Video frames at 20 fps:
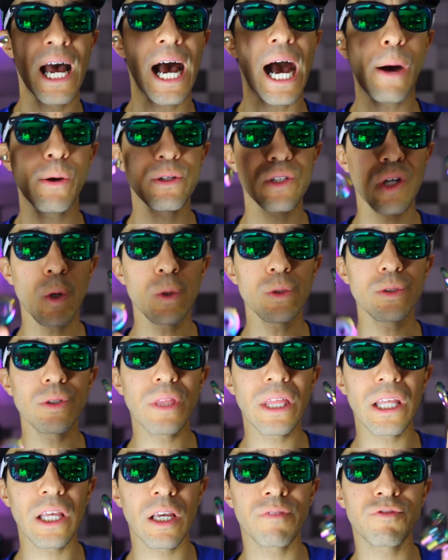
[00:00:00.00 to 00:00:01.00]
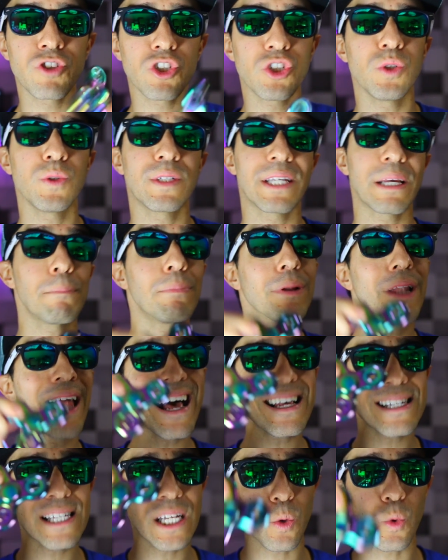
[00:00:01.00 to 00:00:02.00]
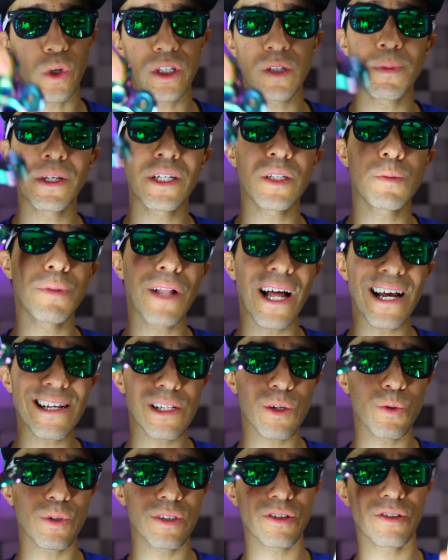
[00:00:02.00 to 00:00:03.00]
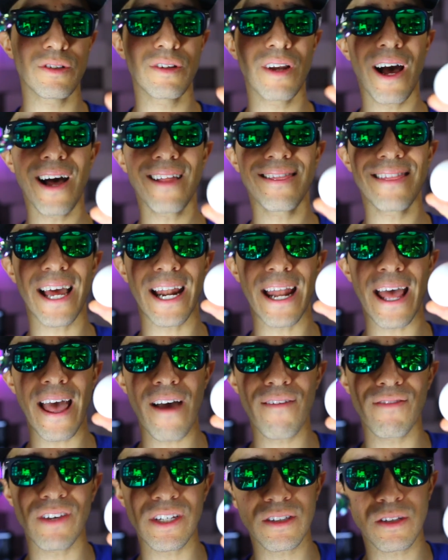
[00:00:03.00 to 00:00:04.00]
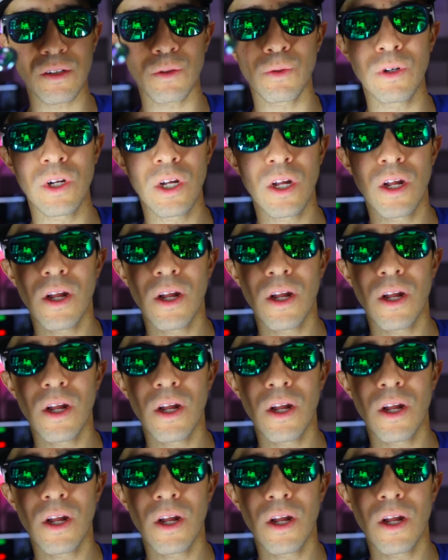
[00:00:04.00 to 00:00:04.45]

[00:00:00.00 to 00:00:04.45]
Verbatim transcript: I was also thinking of just using plastic ones because plastic ones are not that heavy so